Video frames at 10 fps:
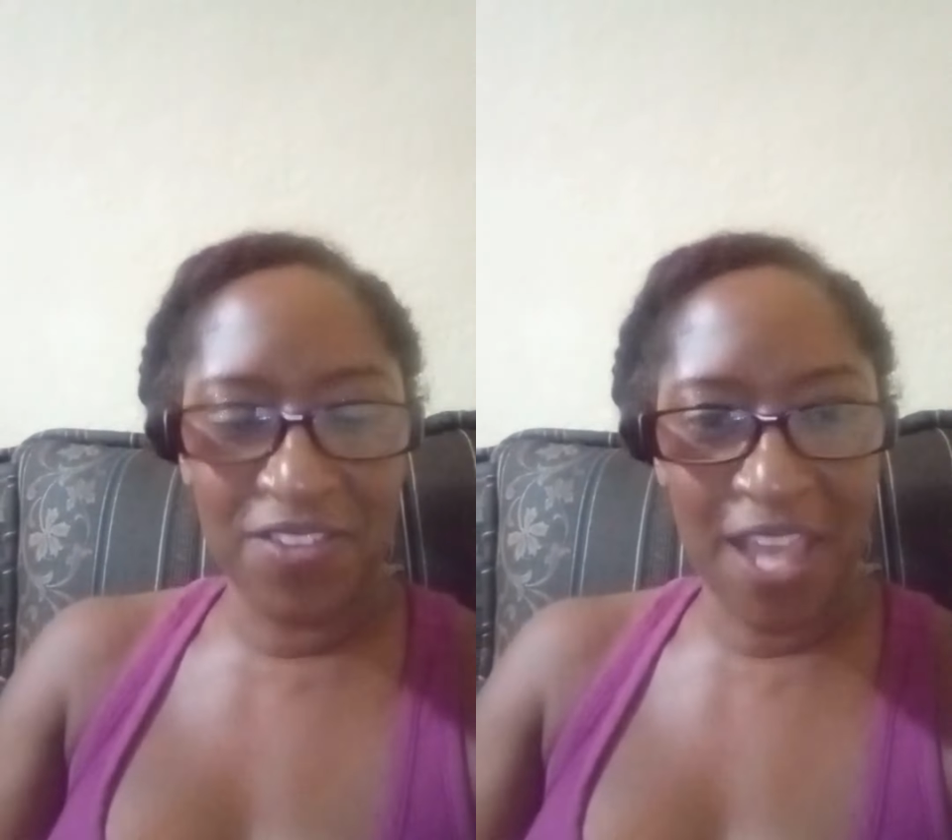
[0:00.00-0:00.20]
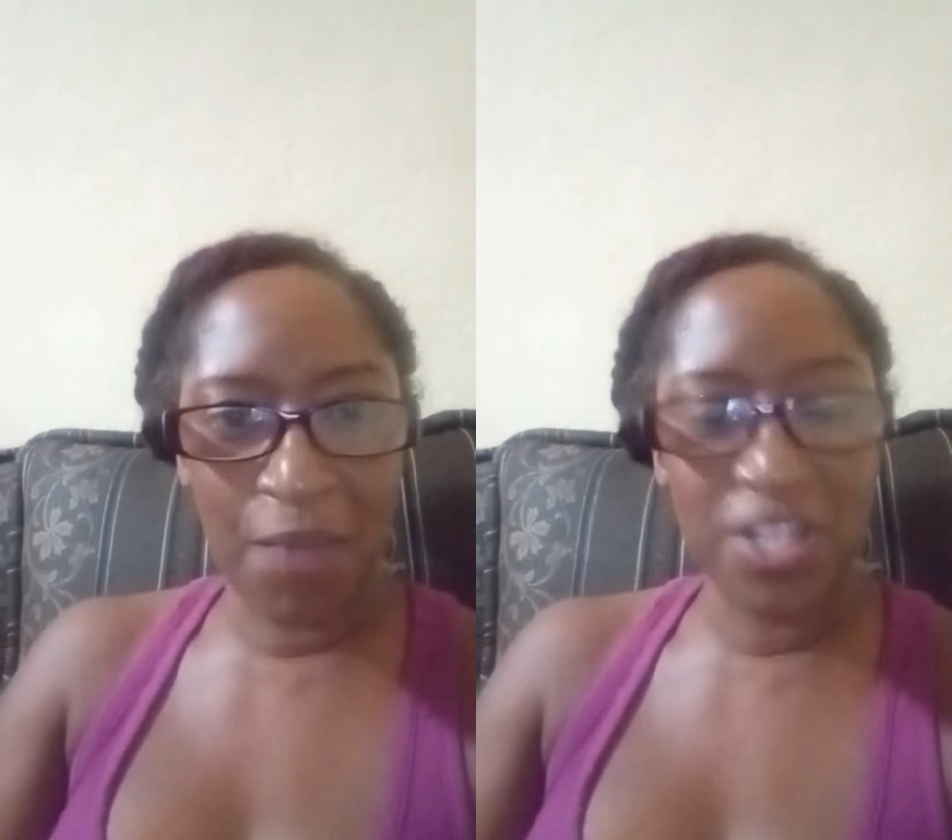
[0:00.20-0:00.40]
the
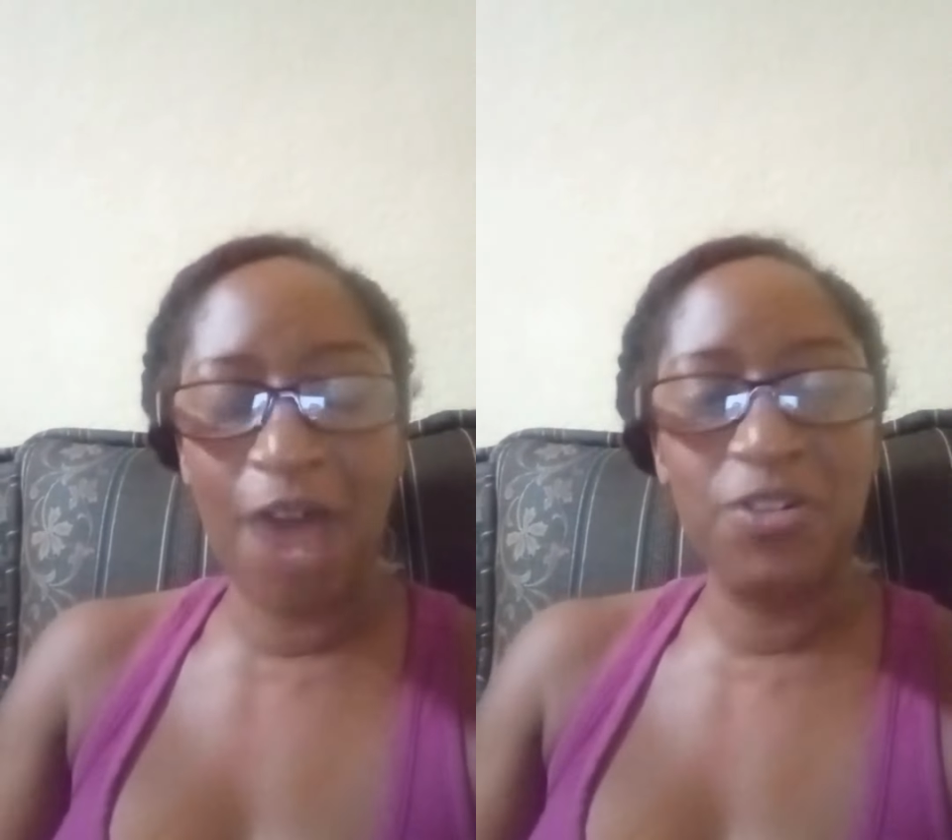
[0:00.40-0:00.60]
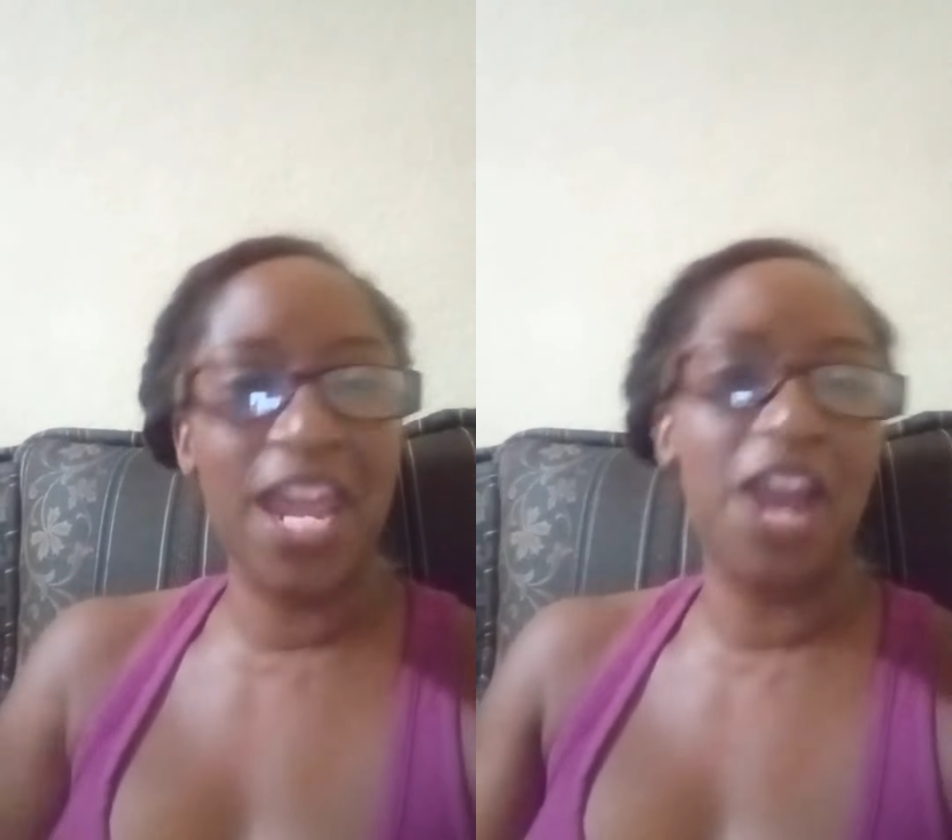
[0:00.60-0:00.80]
sandwich.
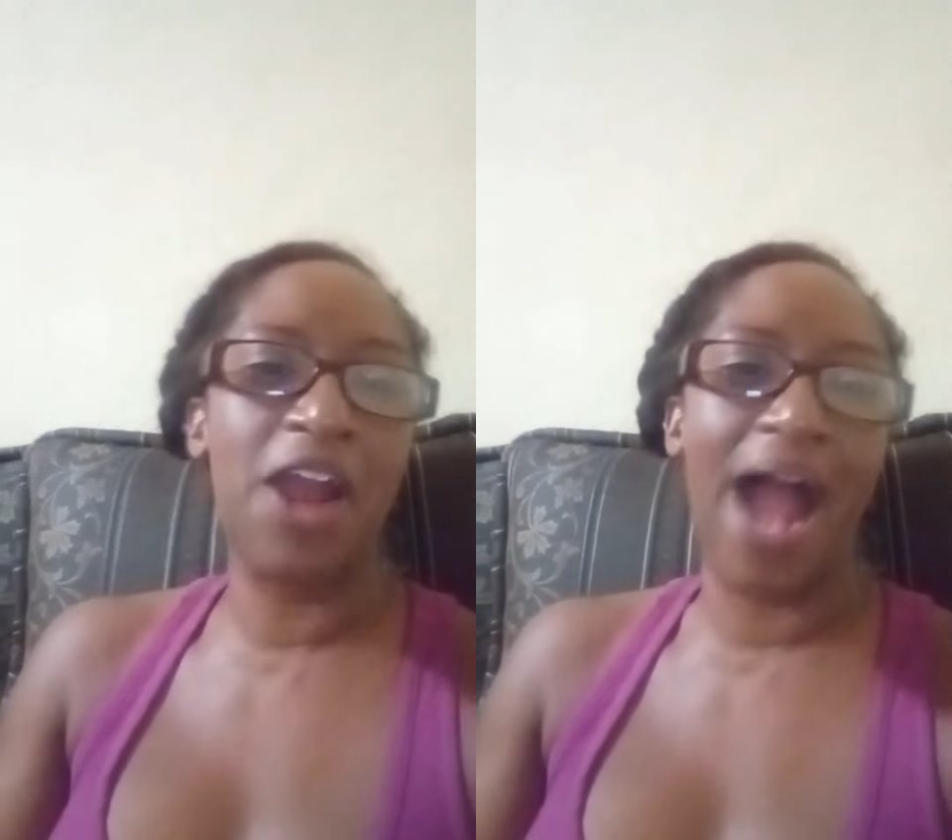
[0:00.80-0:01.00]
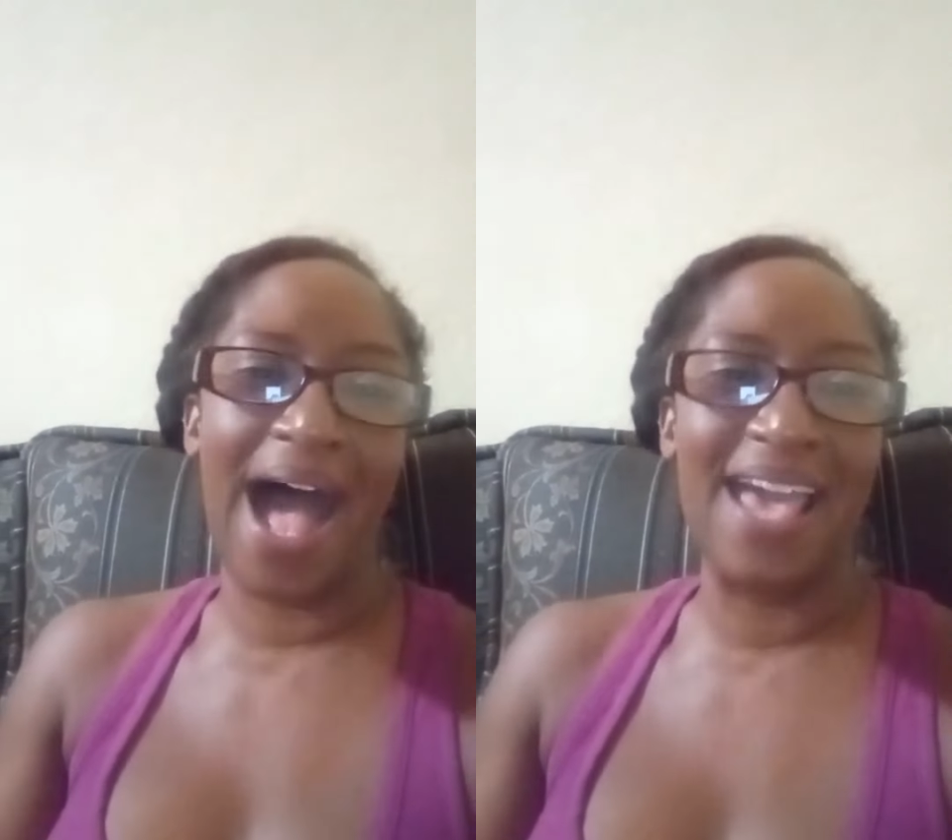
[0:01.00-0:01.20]
How
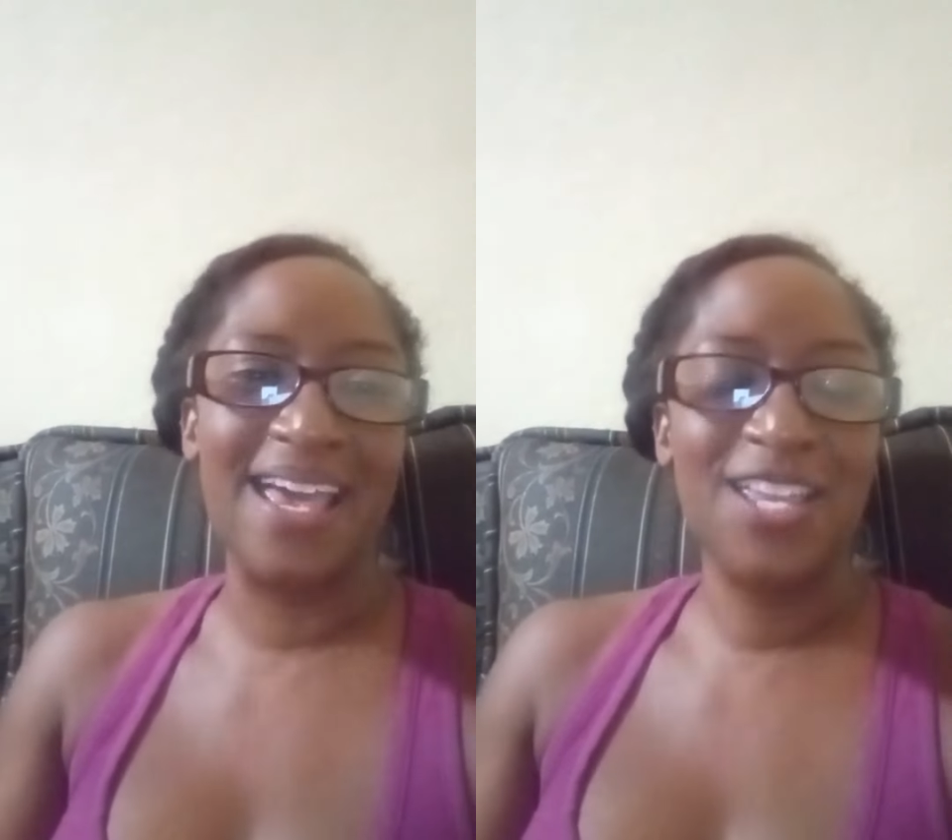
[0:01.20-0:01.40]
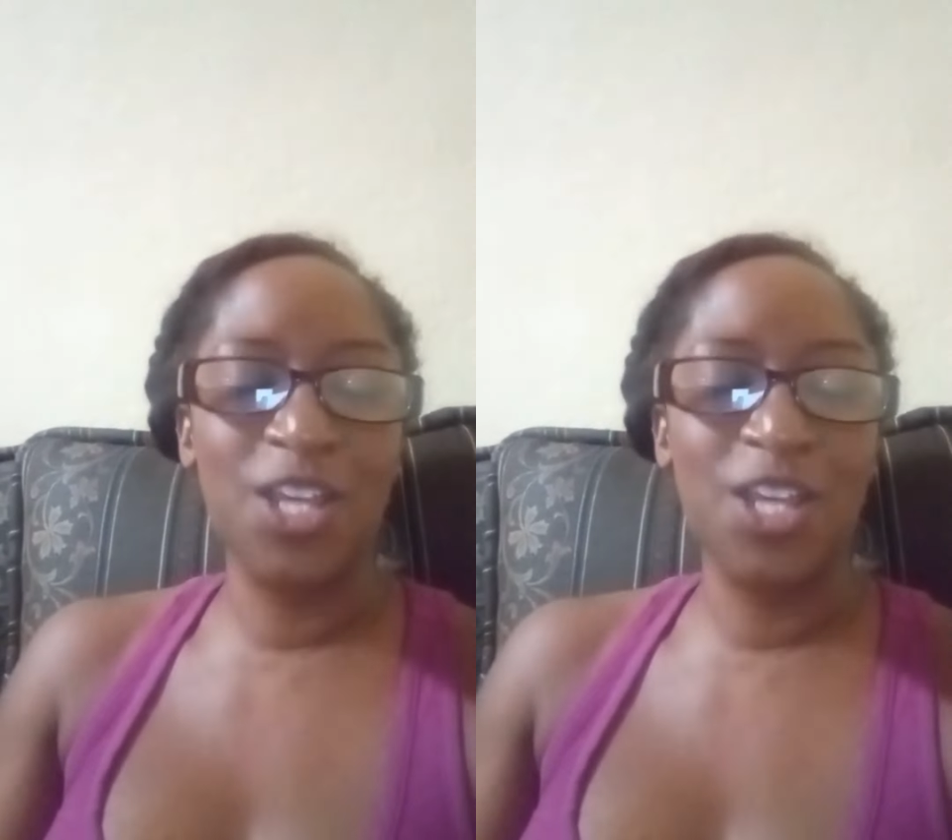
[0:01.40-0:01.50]
dare I?